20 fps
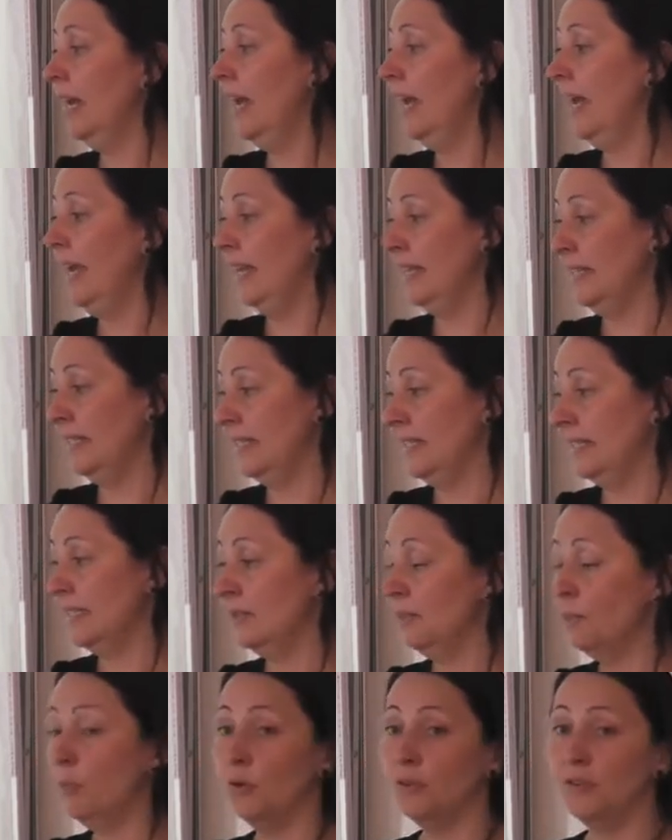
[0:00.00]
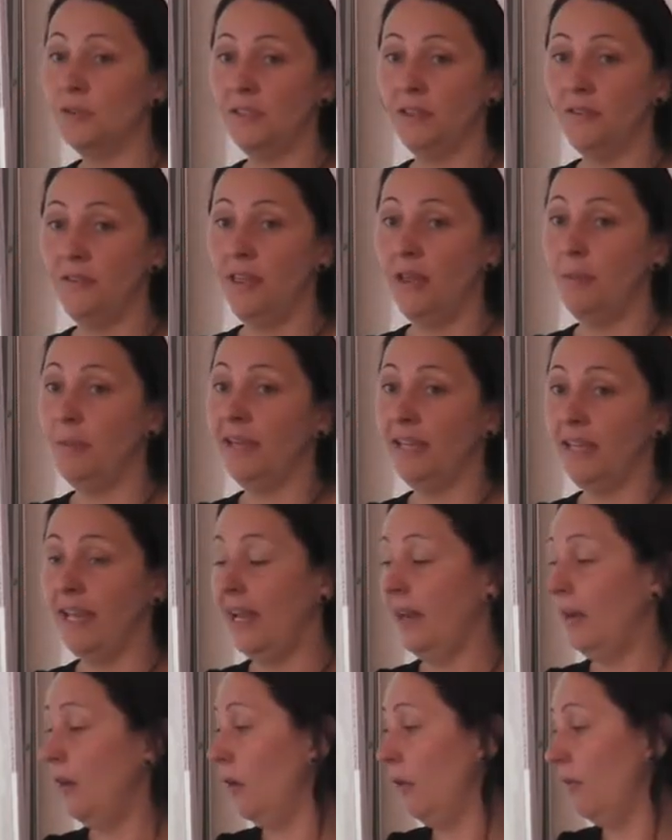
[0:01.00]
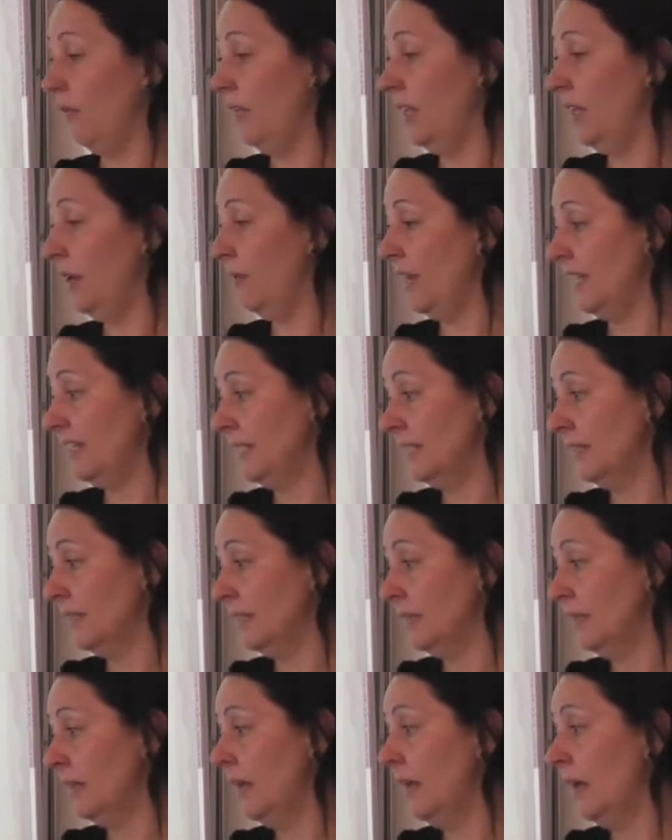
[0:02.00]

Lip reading: and most of them again non-theoretical,